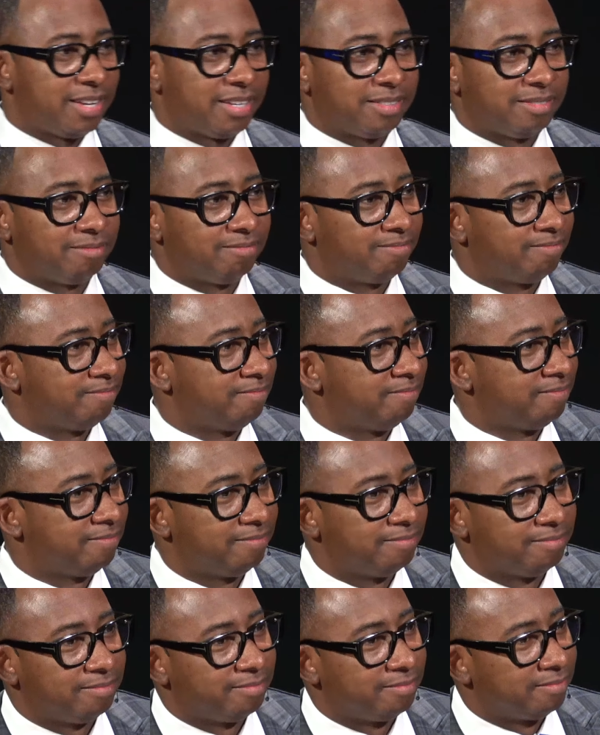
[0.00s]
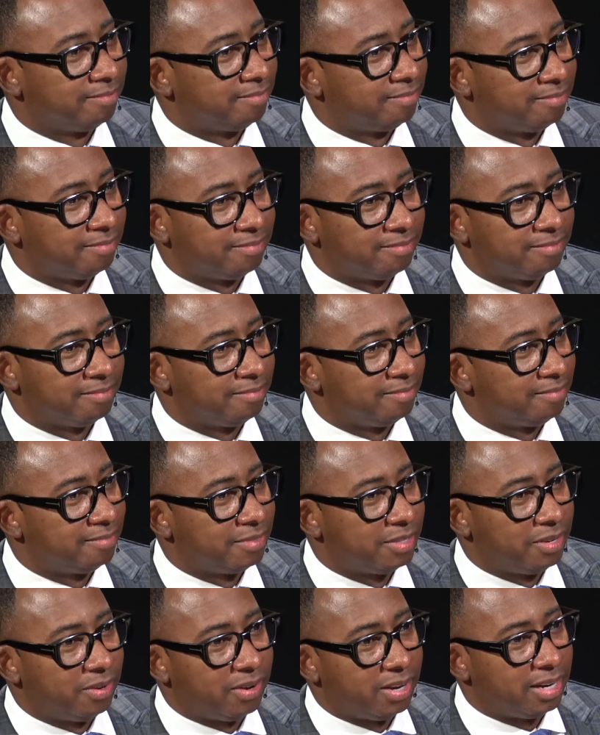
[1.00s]

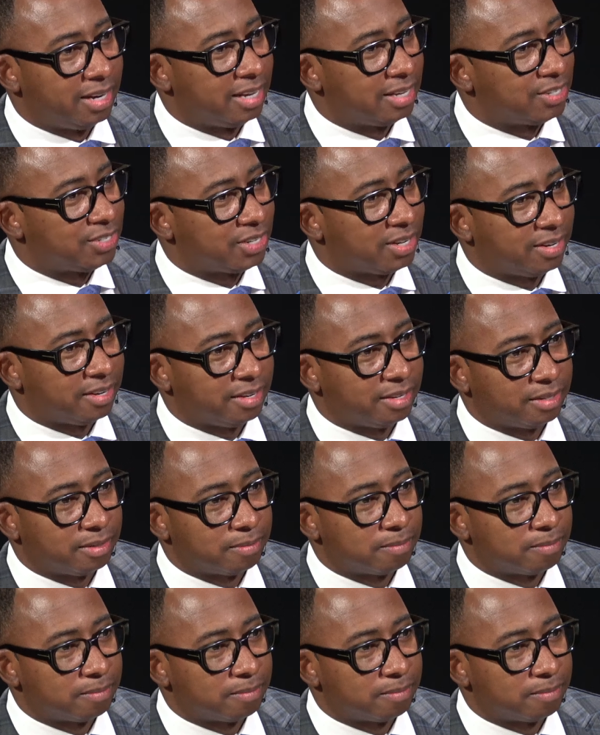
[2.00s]
You ain't that slick.